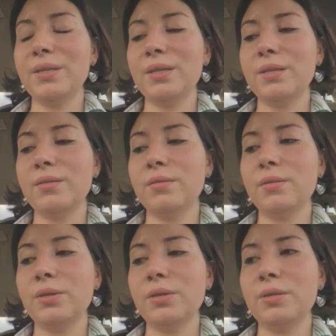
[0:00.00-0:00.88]
And
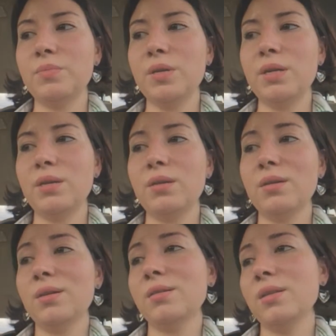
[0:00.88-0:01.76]
then here's
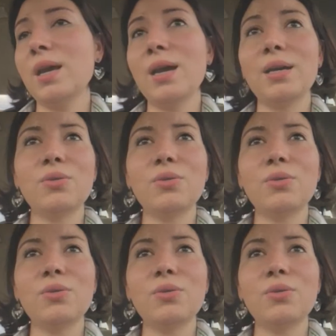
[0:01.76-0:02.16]
me, and yeah,